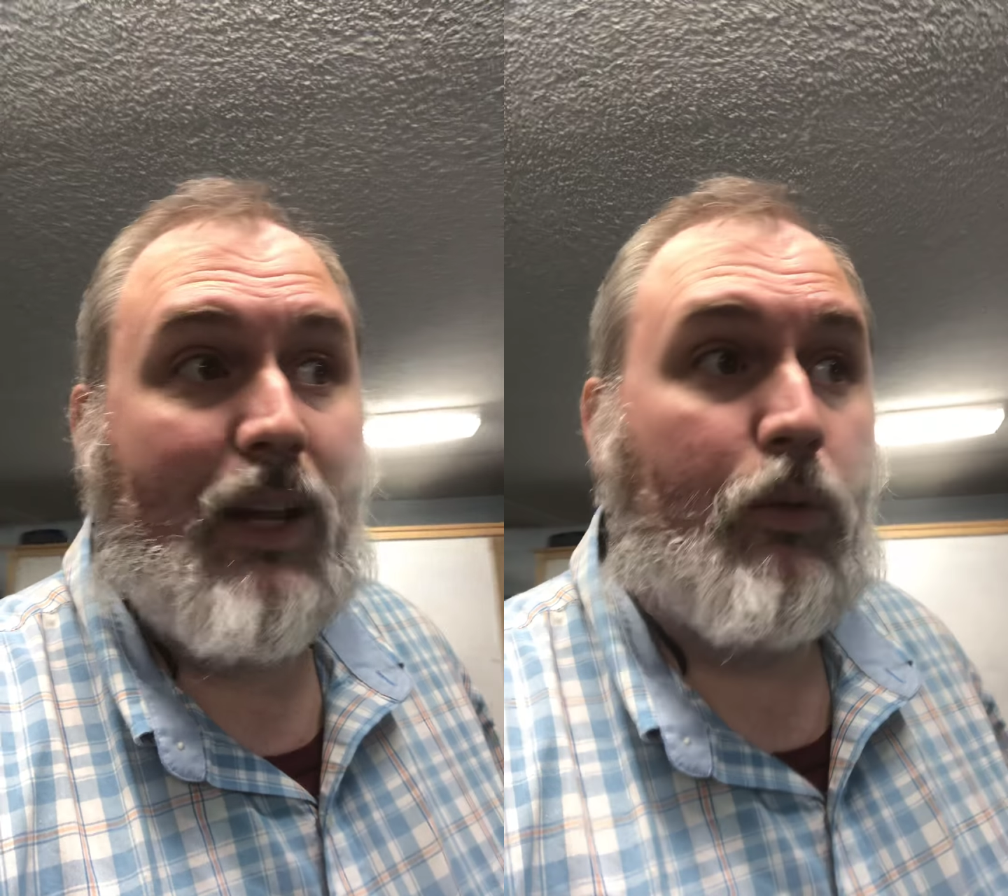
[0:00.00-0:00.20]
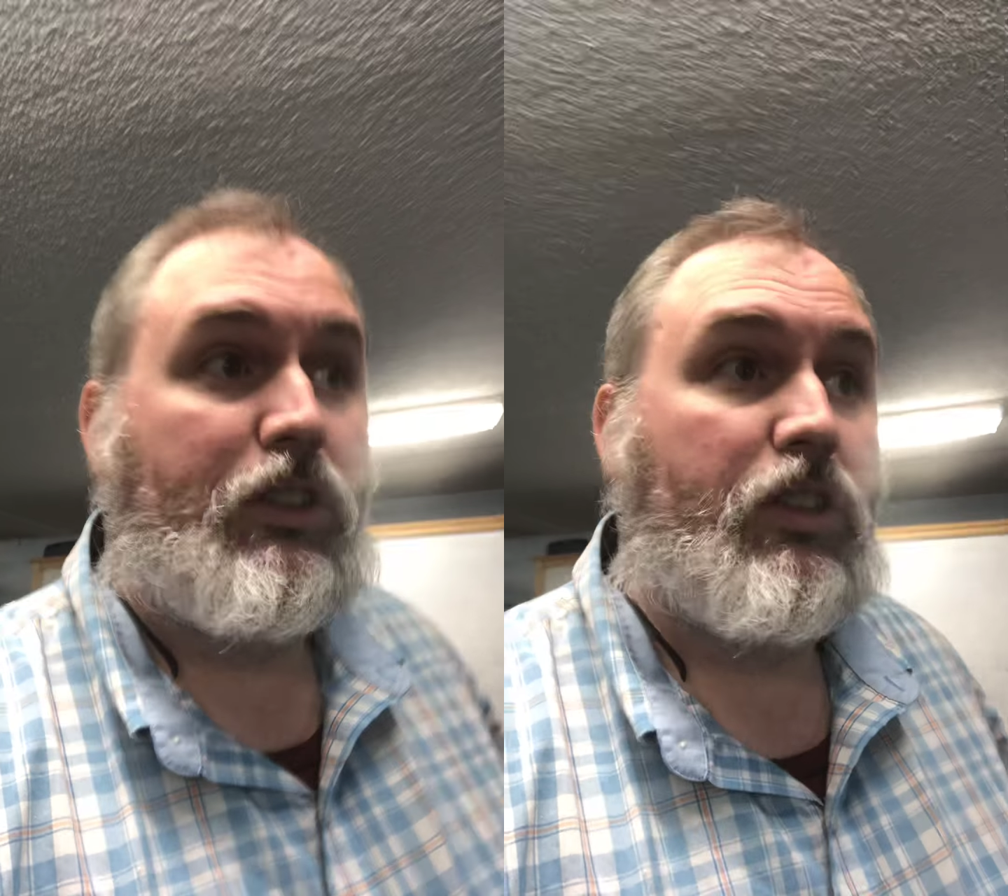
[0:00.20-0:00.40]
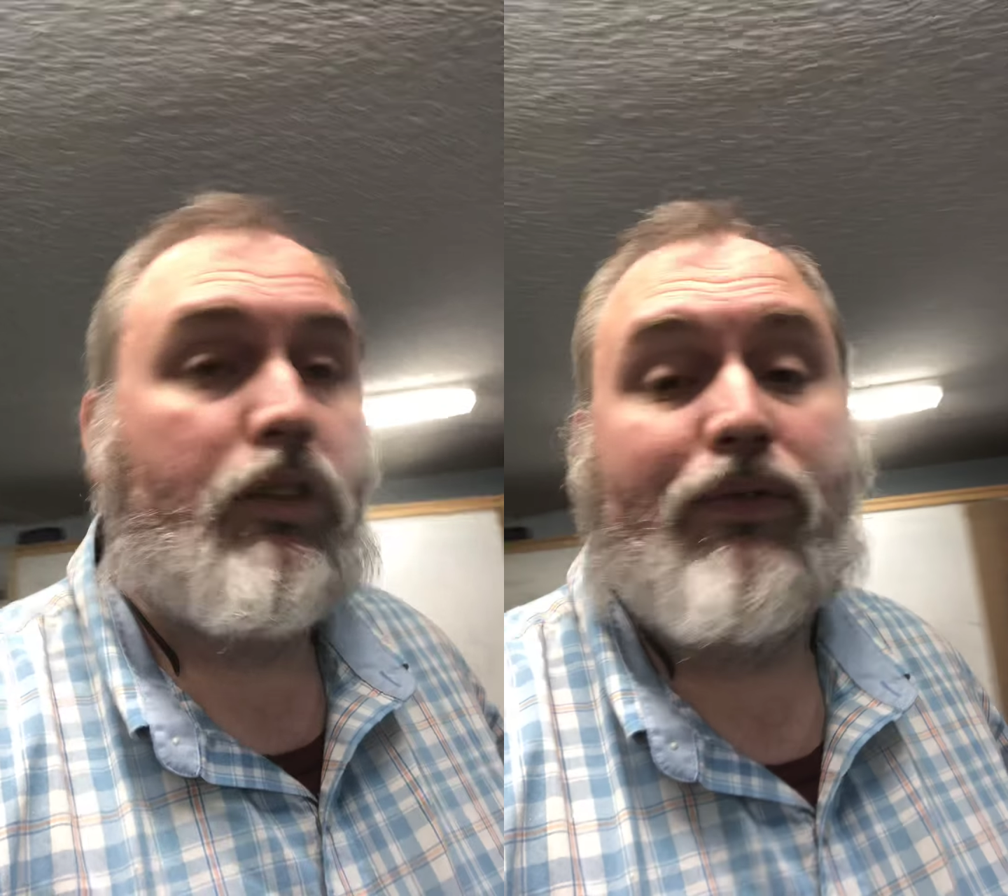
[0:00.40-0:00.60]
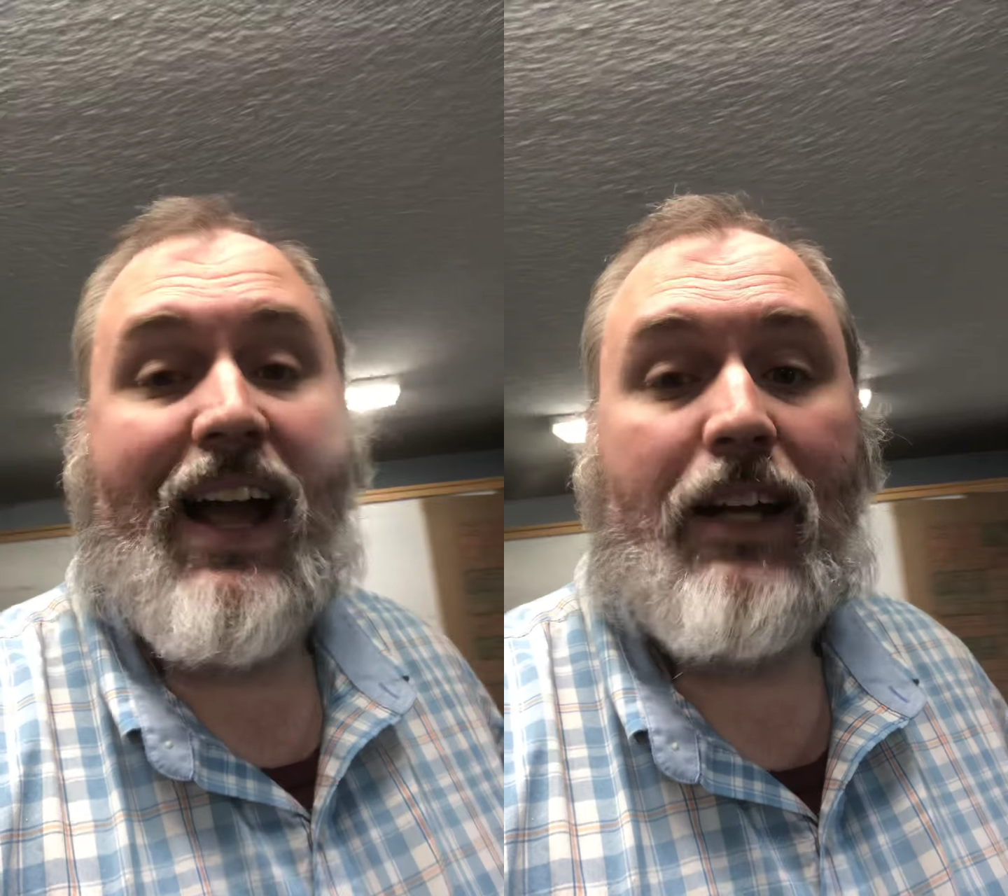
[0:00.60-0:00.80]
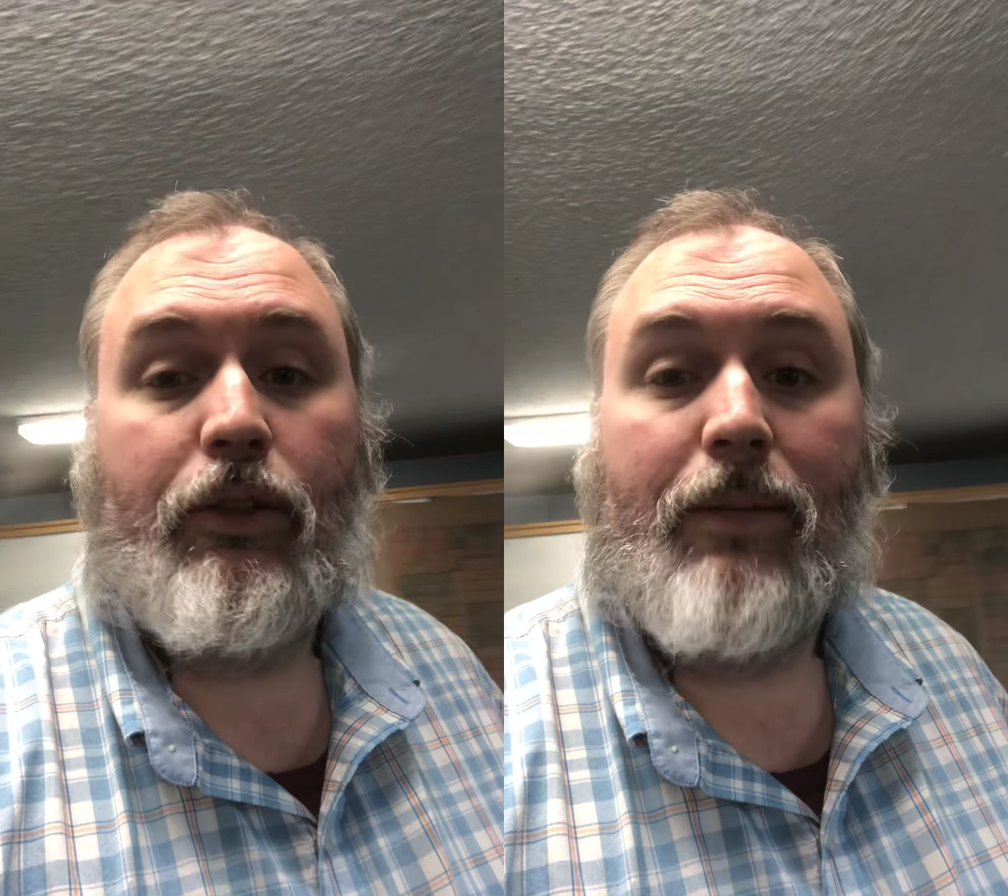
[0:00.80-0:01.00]
which is
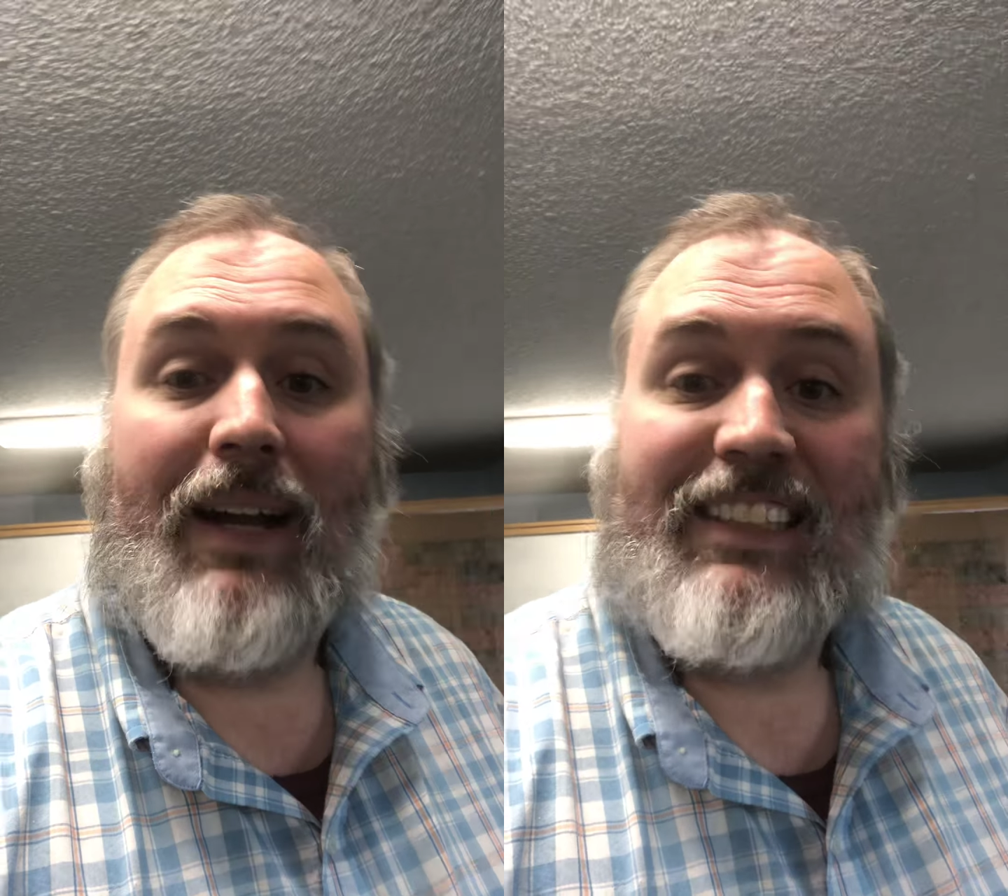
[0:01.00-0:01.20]
factoring by